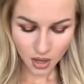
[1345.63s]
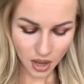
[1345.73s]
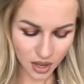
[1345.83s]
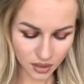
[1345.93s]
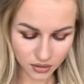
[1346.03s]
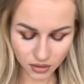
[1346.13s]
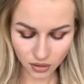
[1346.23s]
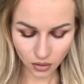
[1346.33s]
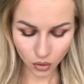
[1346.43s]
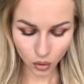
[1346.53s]
And
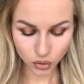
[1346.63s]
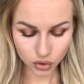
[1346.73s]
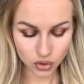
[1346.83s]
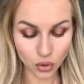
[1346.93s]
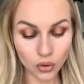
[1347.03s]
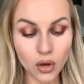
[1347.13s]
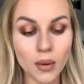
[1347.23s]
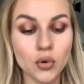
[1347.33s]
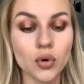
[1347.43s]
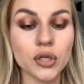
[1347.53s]
also
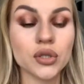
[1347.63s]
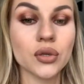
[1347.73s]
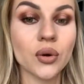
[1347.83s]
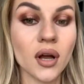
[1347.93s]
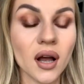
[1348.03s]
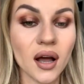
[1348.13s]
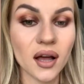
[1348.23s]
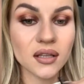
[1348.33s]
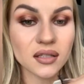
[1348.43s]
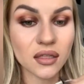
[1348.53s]
I'm going to
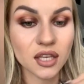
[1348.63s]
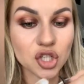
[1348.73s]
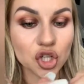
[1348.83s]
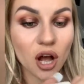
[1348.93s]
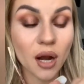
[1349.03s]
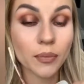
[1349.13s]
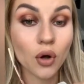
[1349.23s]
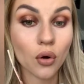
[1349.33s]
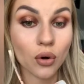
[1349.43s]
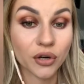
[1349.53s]
cut the sharp
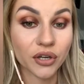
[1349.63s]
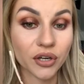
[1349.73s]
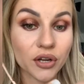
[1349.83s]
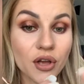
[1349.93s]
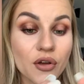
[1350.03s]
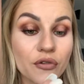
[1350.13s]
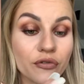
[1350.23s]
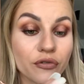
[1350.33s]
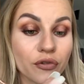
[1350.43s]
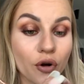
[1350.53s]
corner
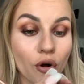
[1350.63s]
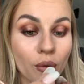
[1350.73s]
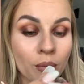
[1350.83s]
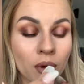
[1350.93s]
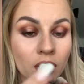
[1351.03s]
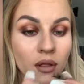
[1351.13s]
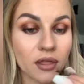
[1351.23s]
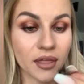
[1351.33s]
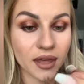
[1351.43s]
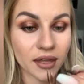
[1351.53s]
from
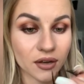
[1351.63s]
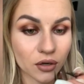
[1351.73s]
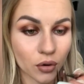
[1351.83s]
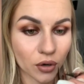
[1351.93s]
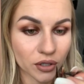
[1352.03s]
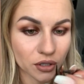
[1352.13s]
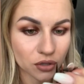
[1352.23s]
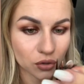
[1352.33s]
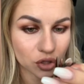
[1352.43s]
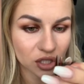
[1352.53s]
the inner corner,
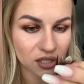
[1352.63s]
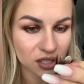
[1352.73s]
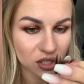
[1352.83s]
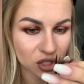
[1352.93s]
so just the